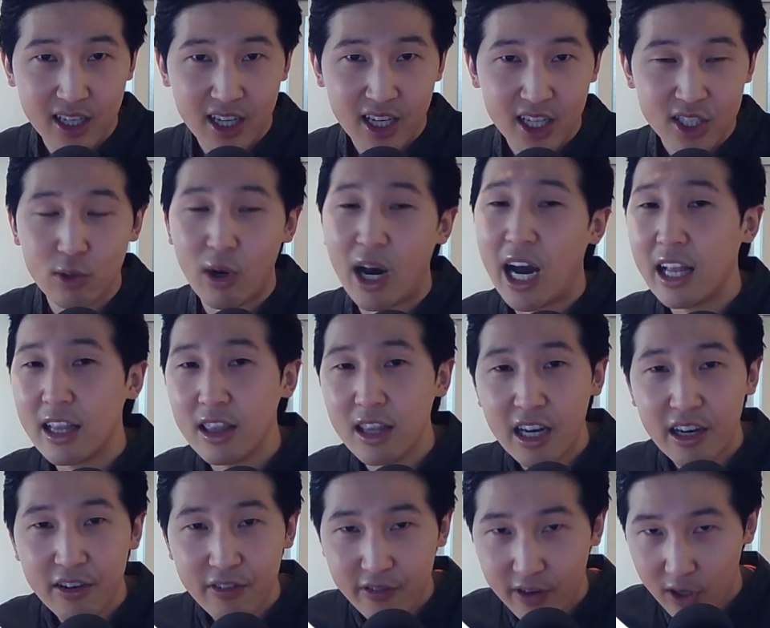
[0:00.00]
So I
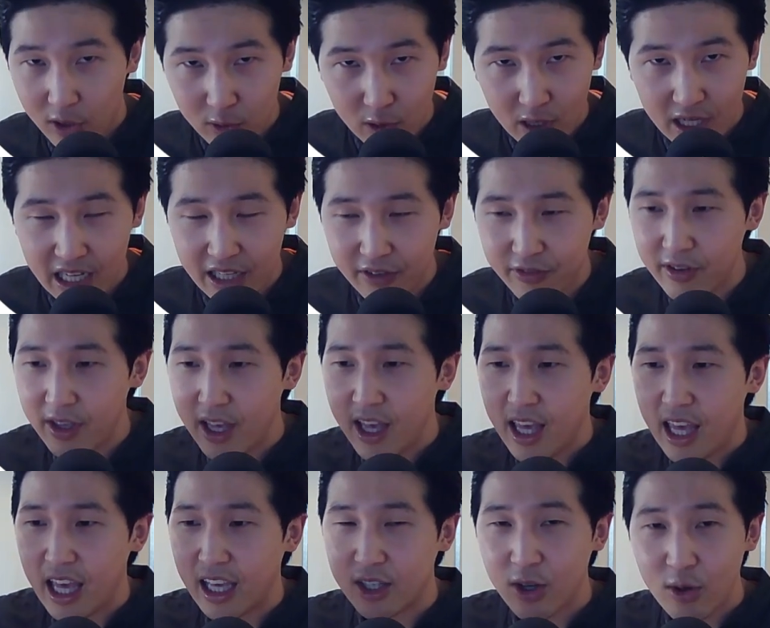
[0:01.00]
love Fairlife,
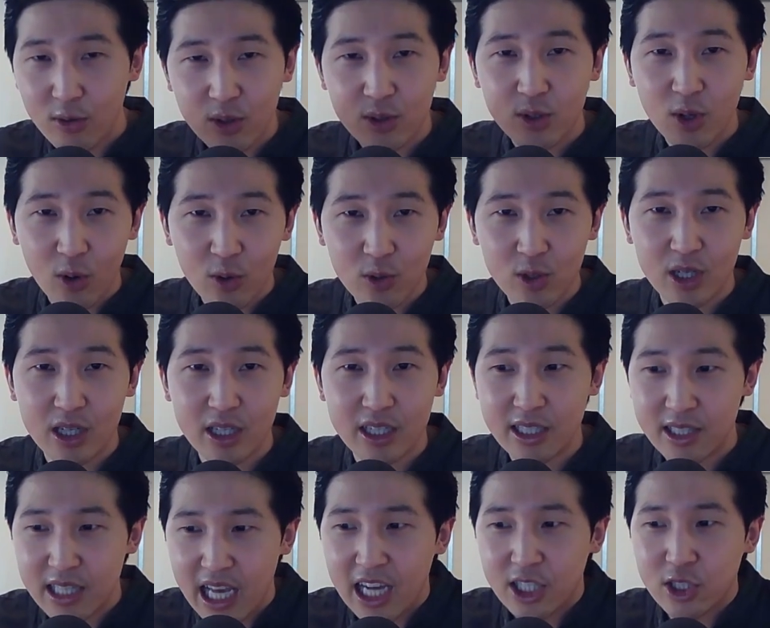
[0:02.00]
and Coca-Cola
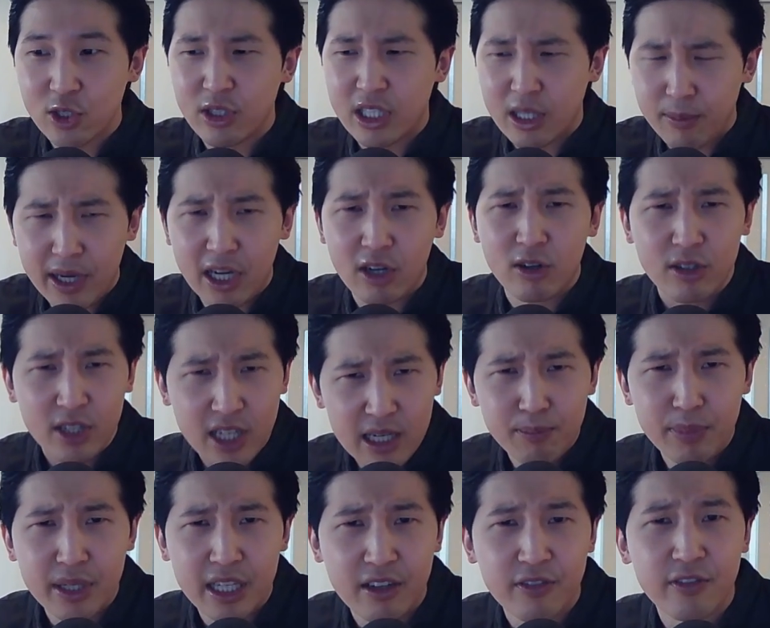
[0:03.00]
is actually the parent
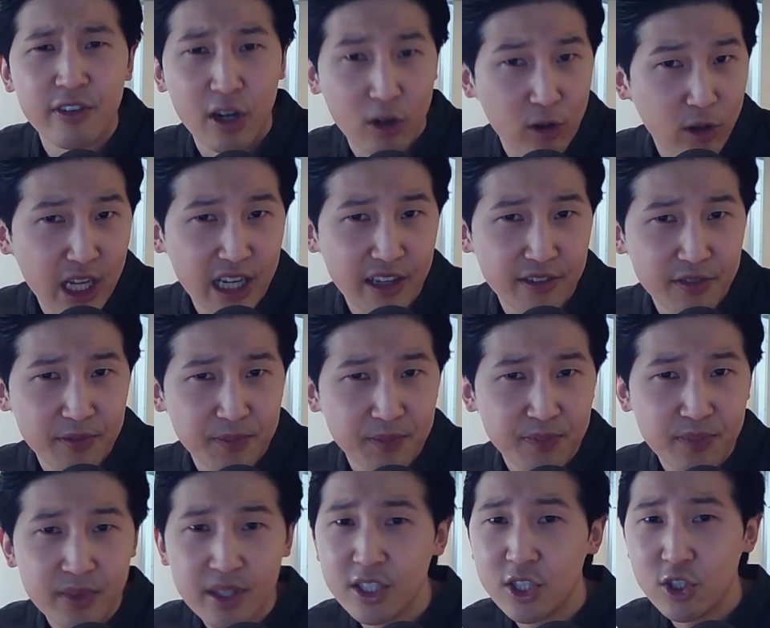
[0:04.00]
company of Fairlife,
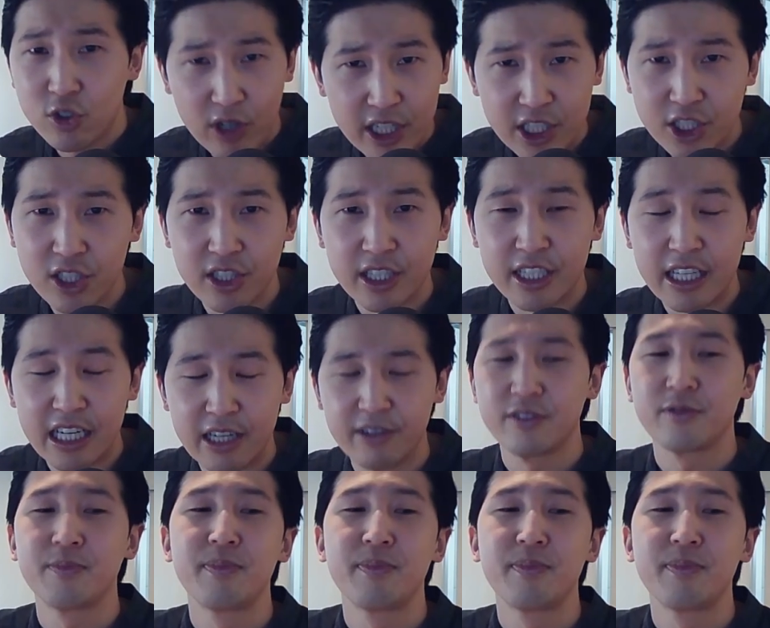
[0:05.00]
strangely enough.